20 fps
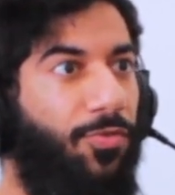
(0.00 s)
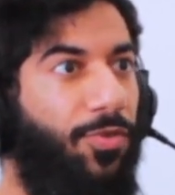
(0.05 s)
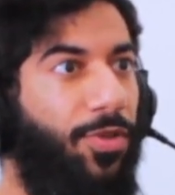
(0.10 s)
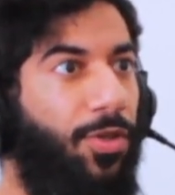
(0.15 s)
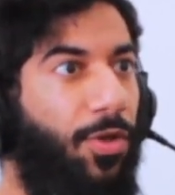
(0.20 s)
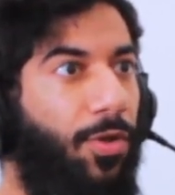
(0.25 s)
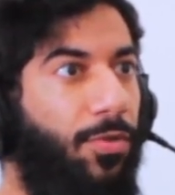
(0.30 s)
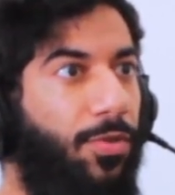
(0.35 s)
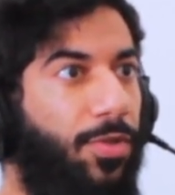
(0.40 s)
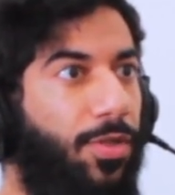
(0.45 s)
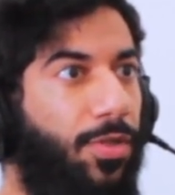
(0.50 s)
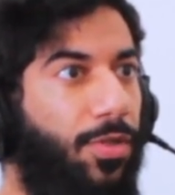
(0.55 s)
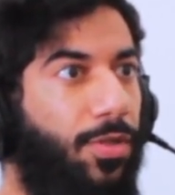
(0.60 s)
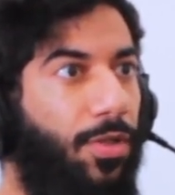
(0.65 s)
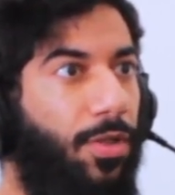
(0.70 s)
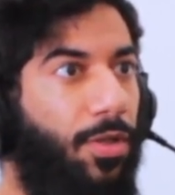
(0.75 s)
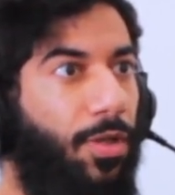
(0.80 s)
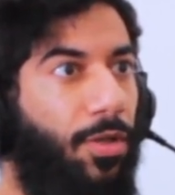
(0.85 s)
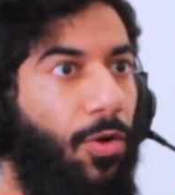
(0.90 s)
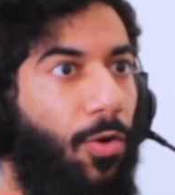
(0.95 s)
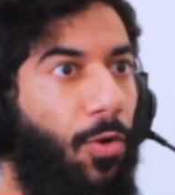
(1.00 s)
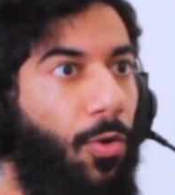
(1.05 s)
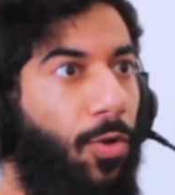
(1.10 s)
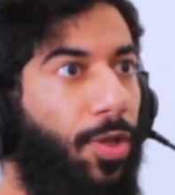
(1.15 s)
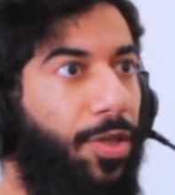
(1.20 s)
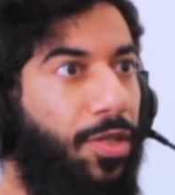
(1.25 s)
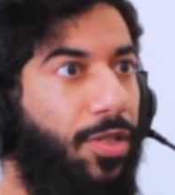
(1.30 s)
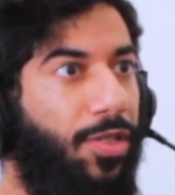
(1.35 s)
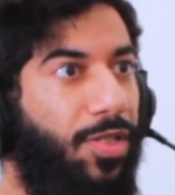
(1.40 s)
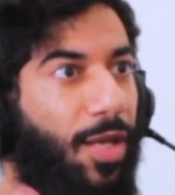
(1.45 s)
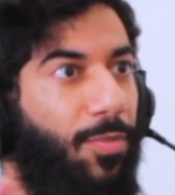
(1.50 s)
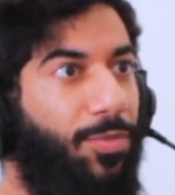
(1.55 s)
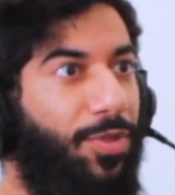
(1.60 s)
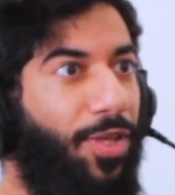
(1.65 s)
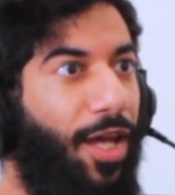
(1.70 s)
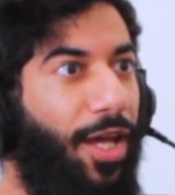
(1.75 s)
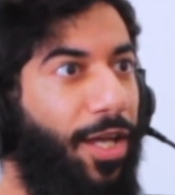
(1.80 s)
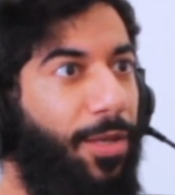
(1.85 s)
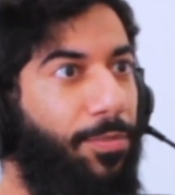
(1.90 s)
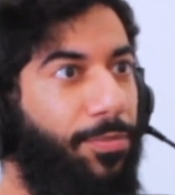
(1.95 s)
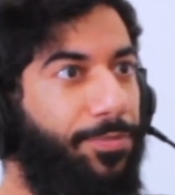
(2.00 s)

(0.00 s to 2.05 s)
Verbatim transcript: videos all at the mm. same time